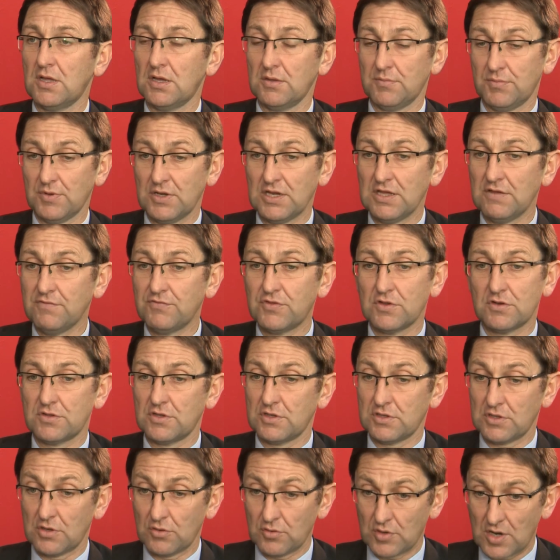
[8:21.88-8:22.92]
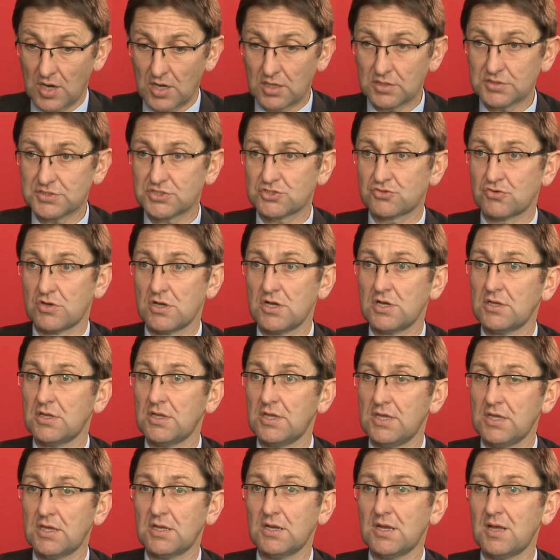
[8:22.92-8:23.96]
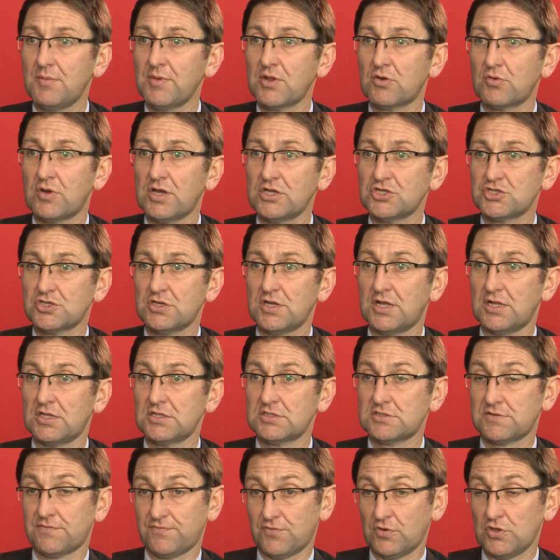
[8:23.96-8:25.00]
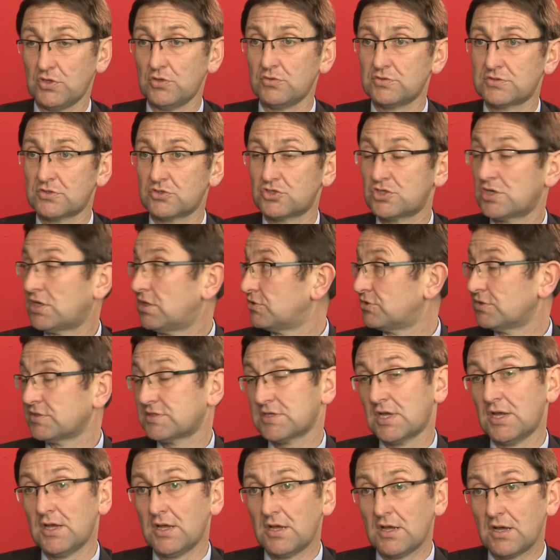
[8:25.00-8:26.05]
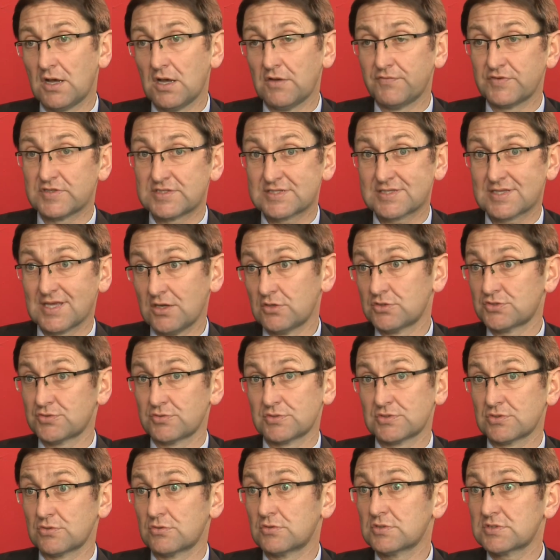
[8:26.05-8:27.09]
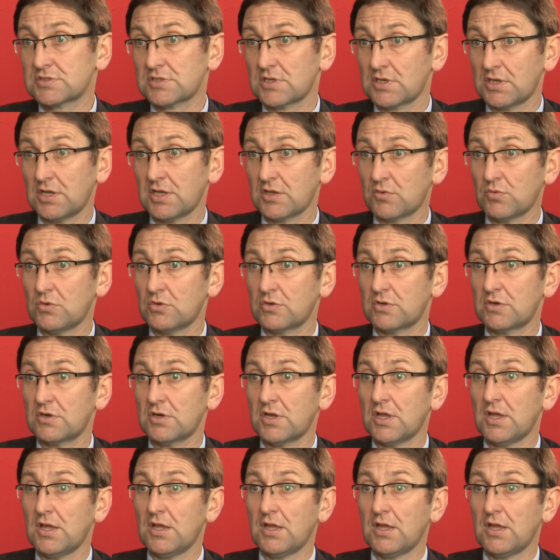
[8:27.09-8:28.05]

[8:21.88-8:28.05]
believe there are strong economic rationales for user charges of a scarce resource like water.